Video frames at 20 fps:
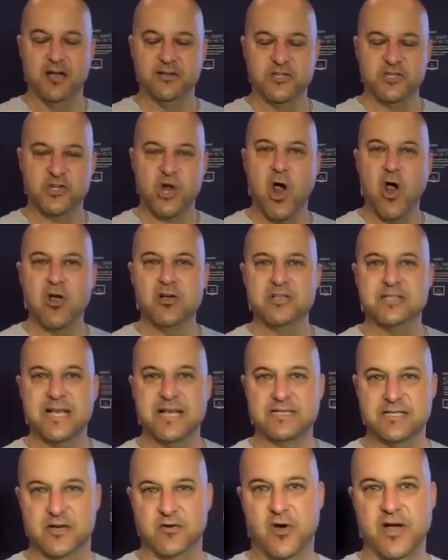Charles
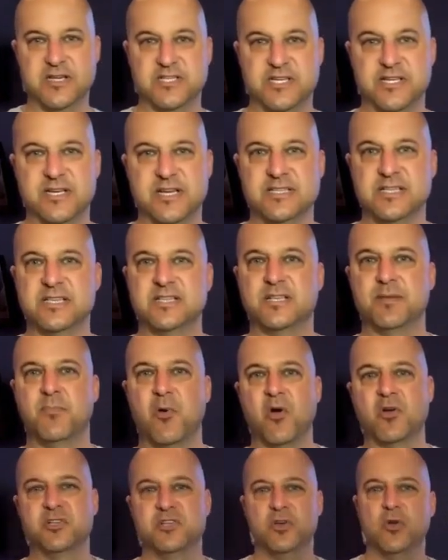has a question. Does it
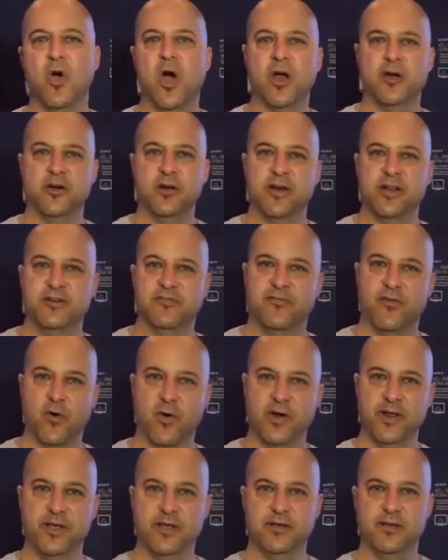support
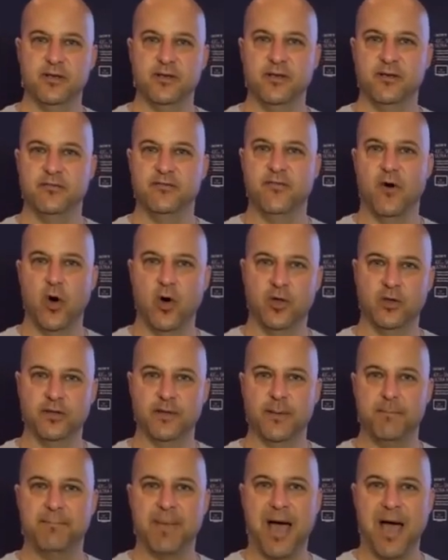240 volt
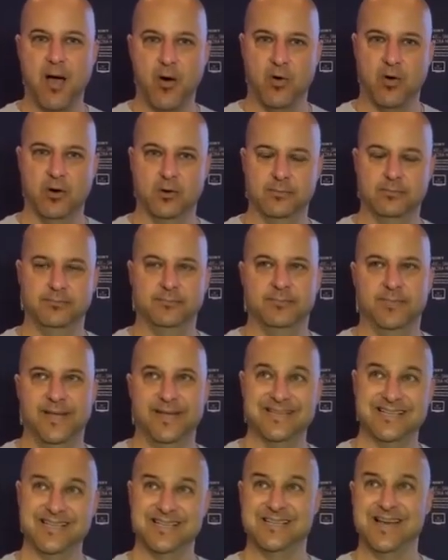power?
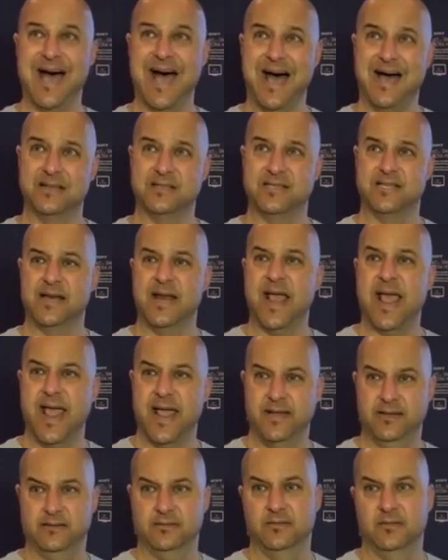It does not today.
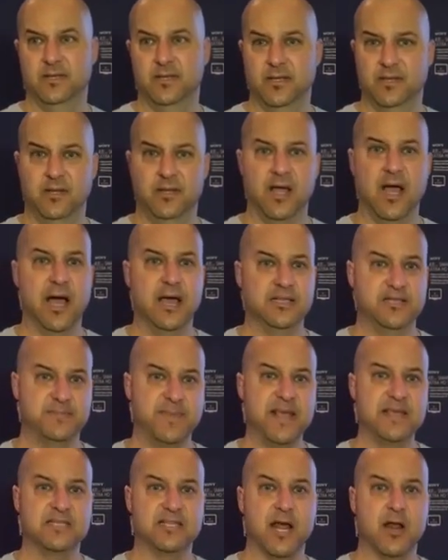It's
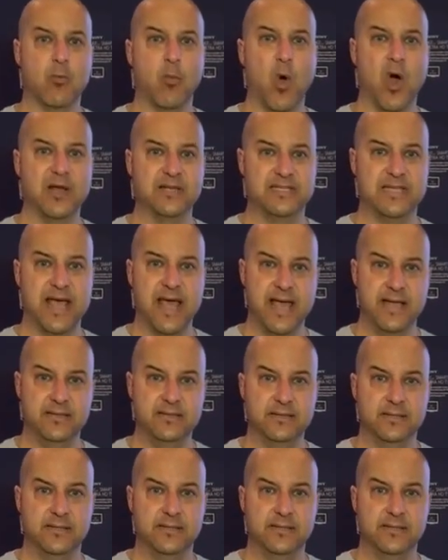based on 110